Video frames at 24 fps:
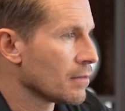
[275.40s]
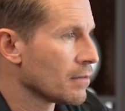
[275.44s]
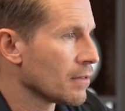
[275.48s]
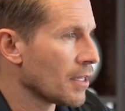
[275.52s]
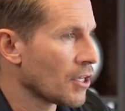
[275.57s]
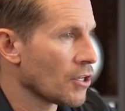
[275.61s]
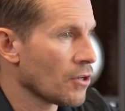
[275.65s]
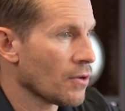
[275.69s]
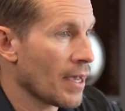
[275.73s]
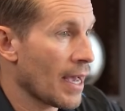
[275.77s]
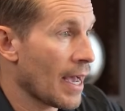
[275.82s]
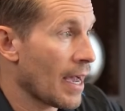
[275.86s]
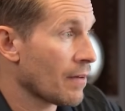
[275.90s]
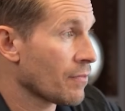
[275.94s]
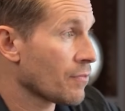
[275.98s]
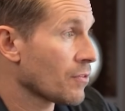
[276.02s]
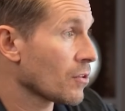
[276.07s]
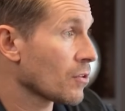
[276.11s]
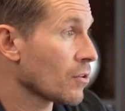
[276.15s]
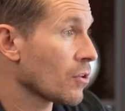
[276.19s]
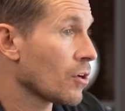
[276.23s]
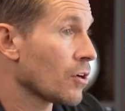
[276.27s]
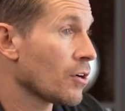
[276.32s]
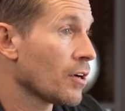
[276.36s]
that you have
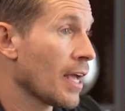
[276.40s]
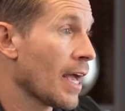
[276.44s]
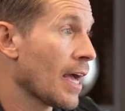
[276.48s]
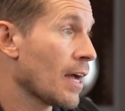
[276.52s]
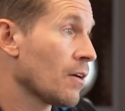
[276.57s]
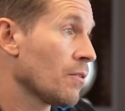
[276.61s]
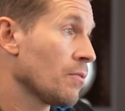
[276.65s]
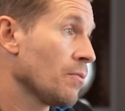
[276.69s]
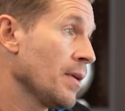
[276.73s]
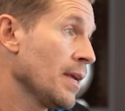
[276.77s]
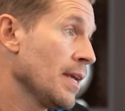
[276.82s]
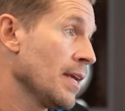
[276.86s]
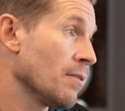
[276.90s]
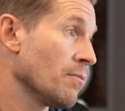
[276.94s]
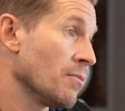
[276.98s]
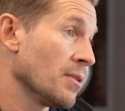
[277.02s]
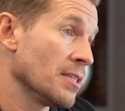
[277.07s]
to learn how to read.